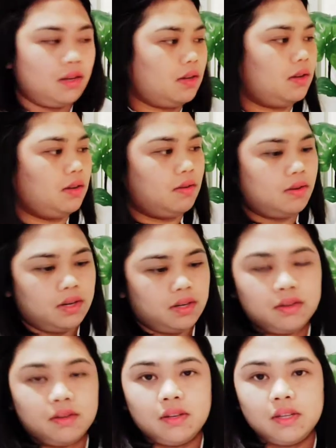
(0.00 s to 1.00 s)
Alright,
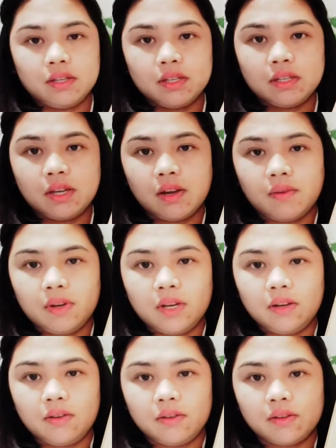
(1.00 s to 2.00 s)
so this is how
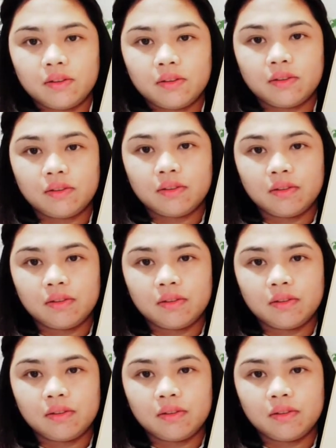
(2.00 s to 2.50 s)
it looks.